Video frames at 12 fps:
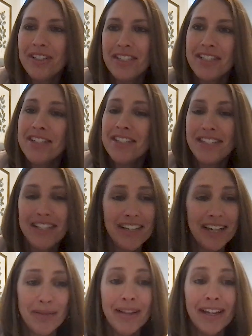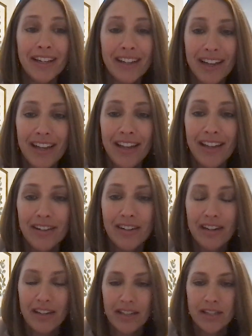didn't see coming
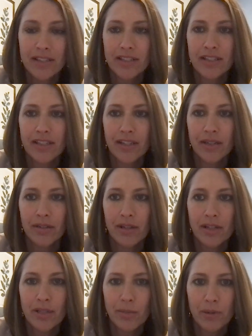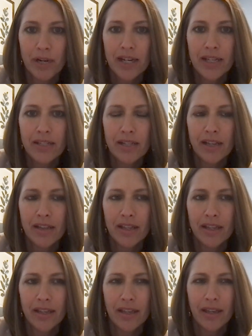and is, a surprise. And I
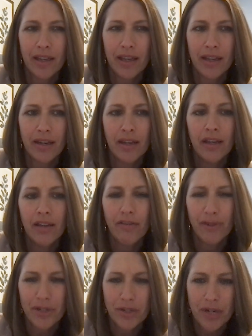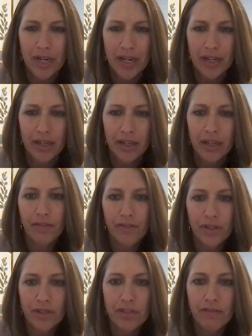think it can get frustrating. It
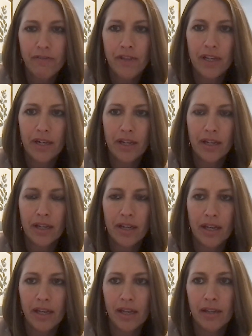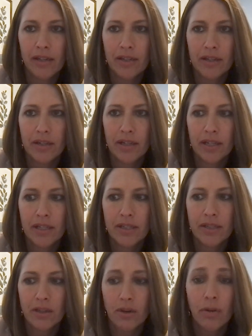feels defeating. And it's
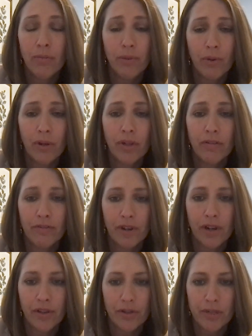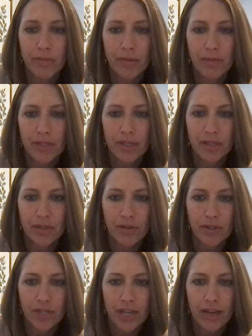so important for other small business
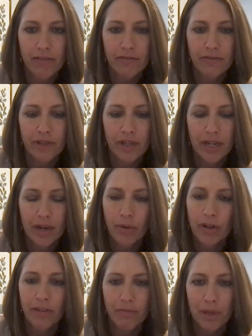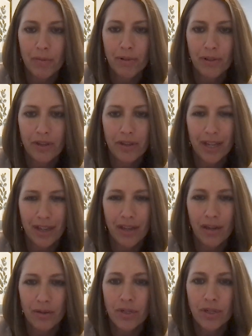owners to have a network of people that they can
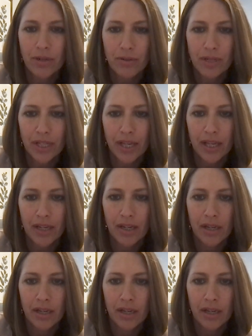go to get,